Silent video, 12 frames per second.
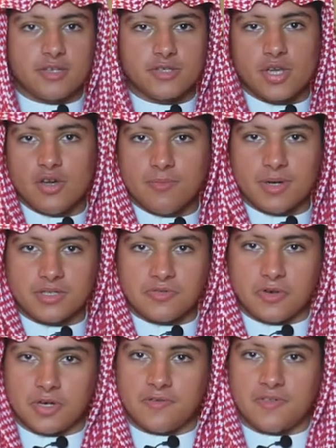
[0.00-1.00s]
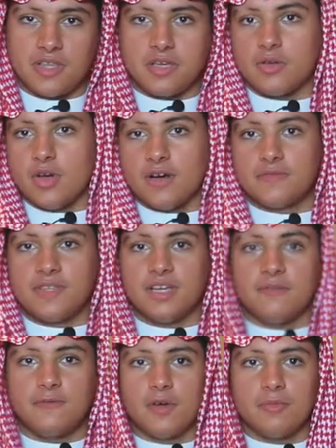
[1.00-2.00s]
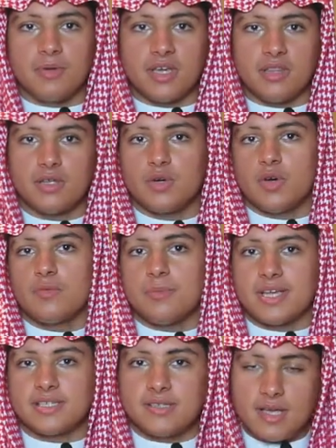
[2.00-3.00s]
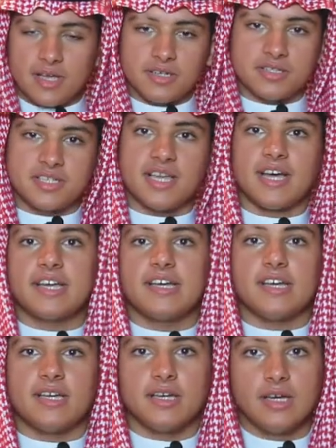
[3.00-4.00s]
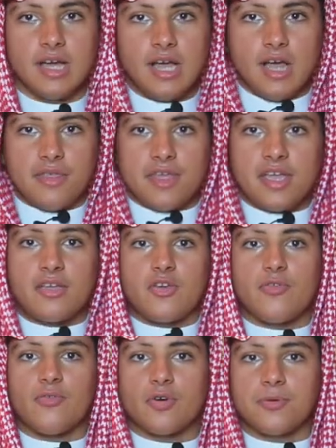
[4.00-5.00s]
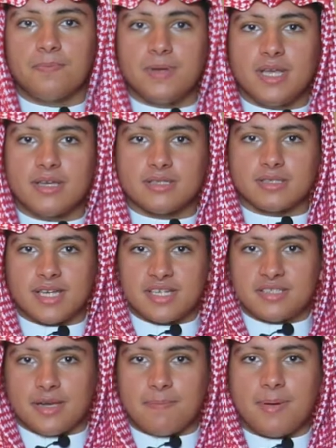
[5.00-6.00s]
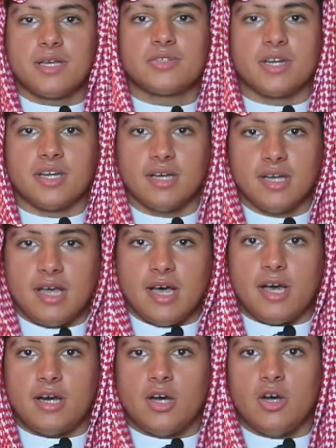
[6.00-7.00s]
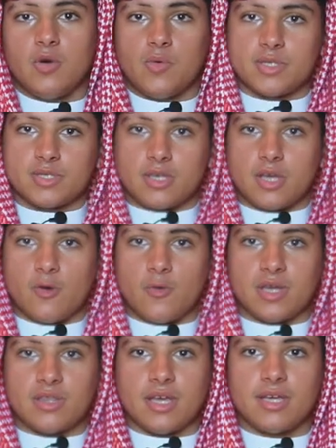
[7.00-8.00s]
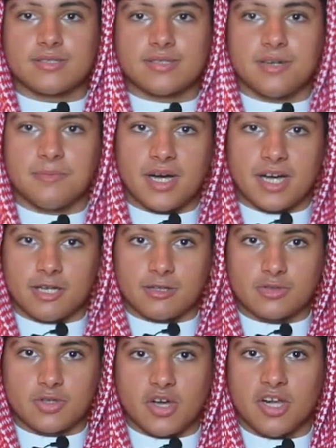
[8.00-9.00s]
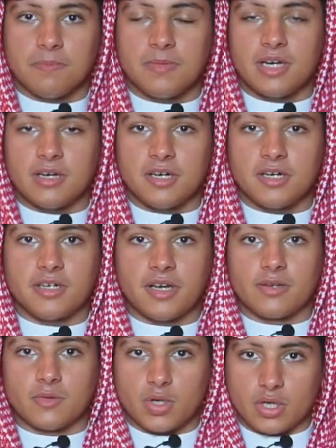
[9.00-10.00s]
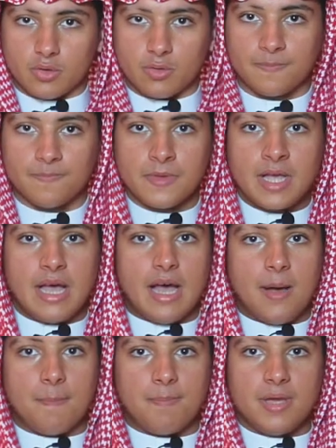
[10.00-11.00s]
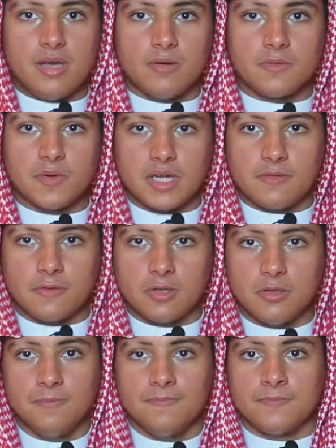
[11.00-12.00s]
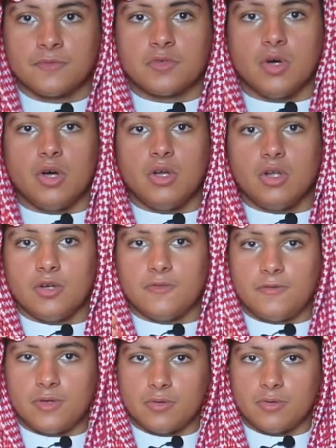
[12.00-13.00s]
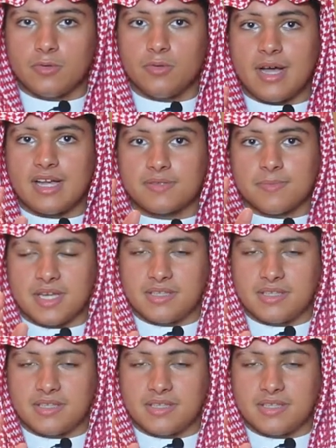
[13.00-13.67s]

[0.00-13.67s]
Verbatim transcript: you so much for everything you have done for me throughout my stay here in CIA. Thank you for being such a passionate and always going the extra mile to help me learn and grow. I'm beyond grateful to all of you as my